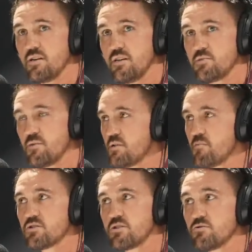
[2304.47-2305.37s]
Yeah. He's one of the
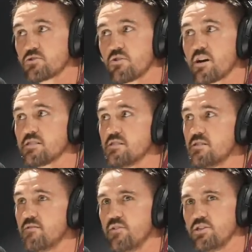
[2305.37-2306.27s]
most skilled strikers in
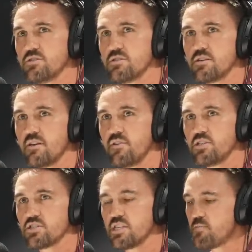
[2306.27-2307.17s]
the division. If he
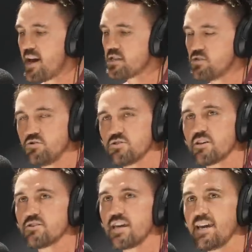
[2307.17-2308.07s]
just sits back and uses
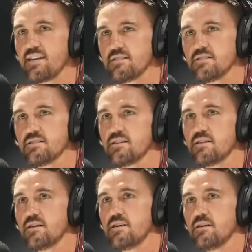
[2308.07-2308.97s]
those hands,
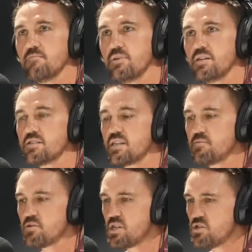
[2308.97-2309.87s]
but he just
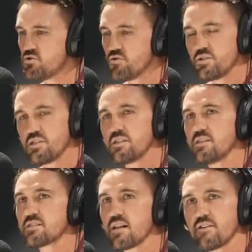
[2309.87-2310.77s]
keeps on getting drawn into
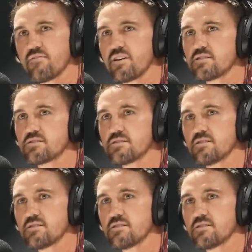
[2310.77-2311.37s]
these slugfests.